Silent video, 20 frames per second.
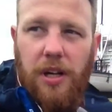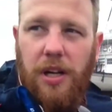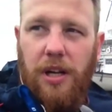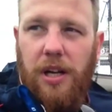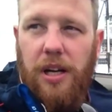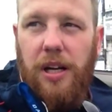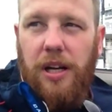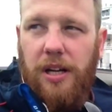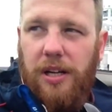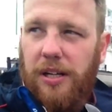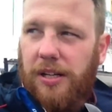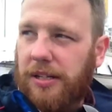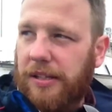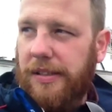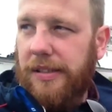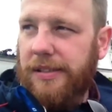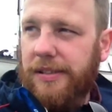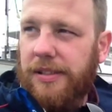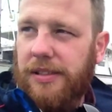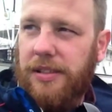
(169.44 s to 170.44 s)

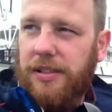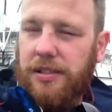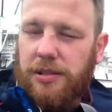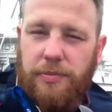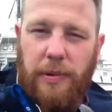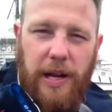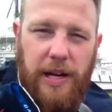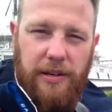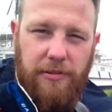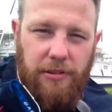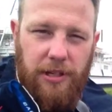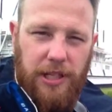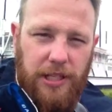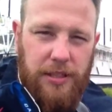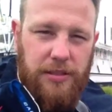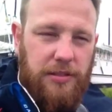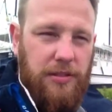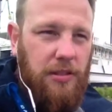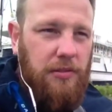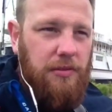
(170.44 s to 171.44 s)
That's about it,
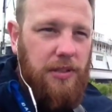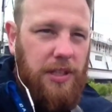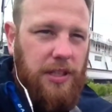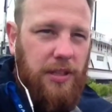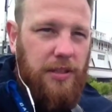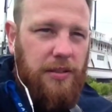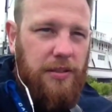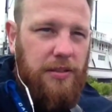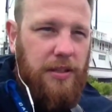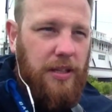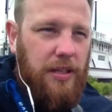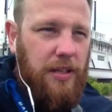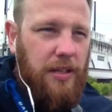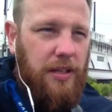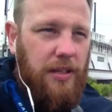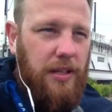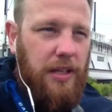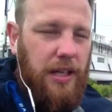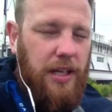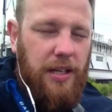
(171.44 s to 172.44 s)
really. Not really
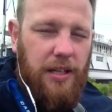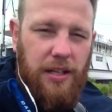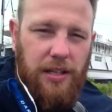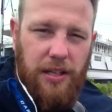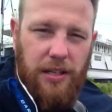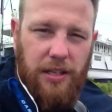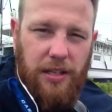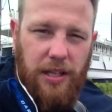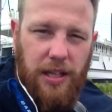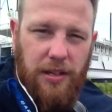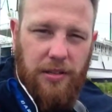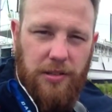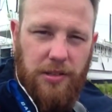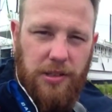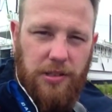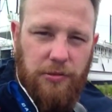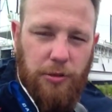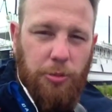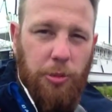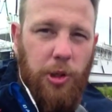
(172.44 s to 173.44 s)
anything else
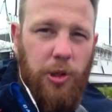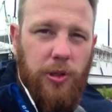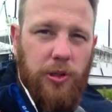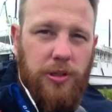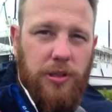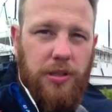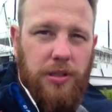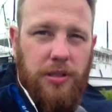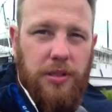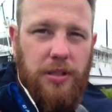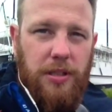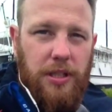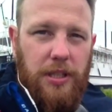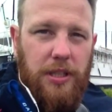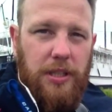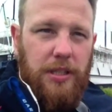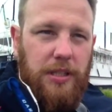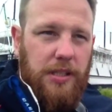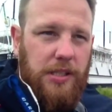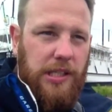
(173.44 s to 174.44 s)
to report.
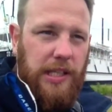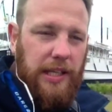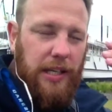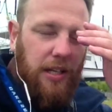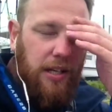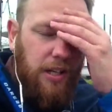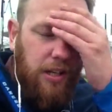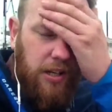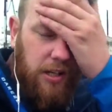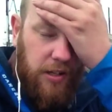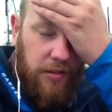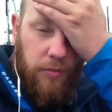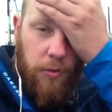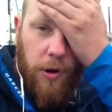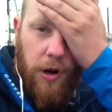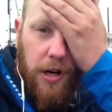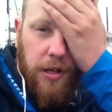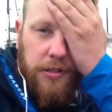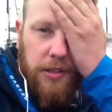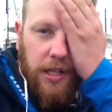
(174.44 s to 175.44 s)
Seen a lot of
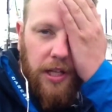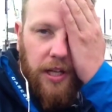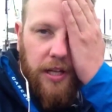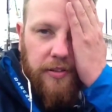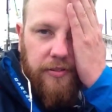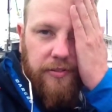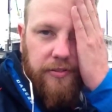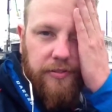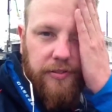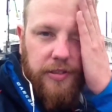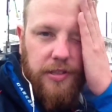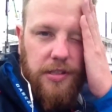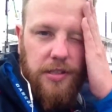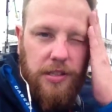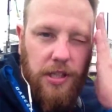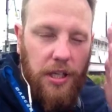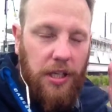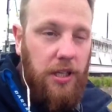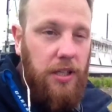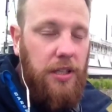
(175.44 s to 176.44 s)
wildlife,
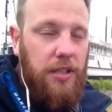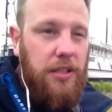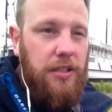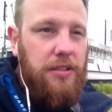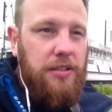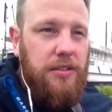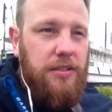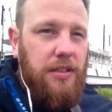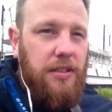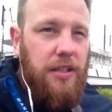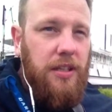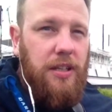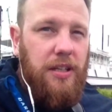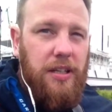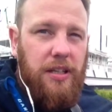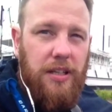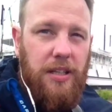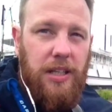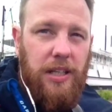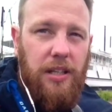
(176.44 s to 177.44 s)
seen
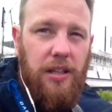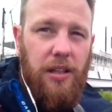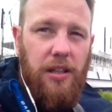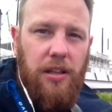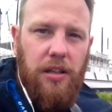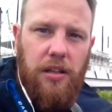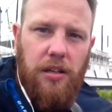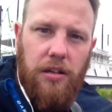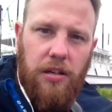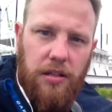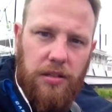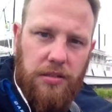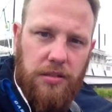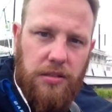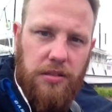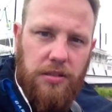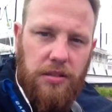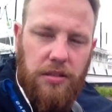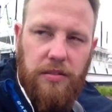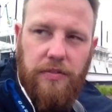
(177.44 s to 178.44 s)
a
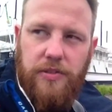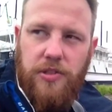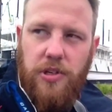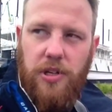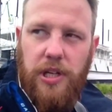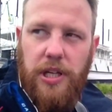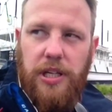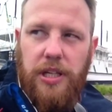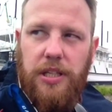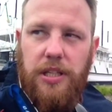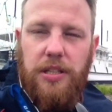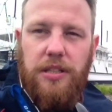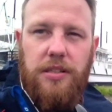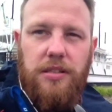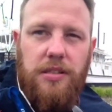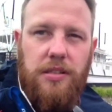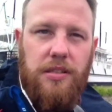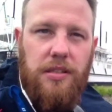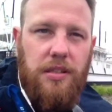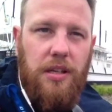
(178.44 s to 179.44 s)
lot of
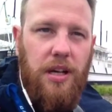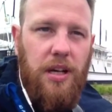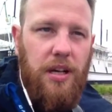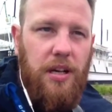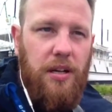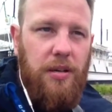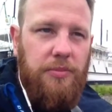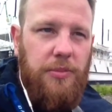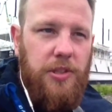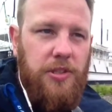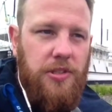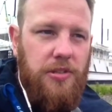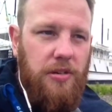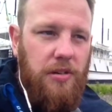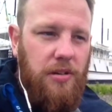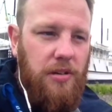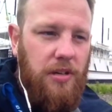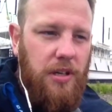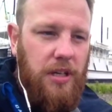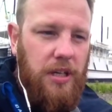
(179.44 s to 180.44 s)
trees. I'm not
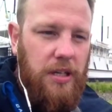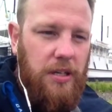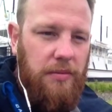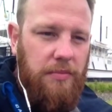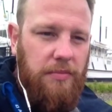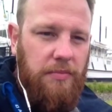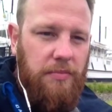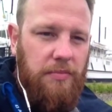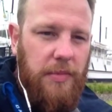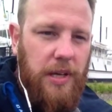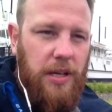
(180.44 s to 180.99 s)
sure, I'm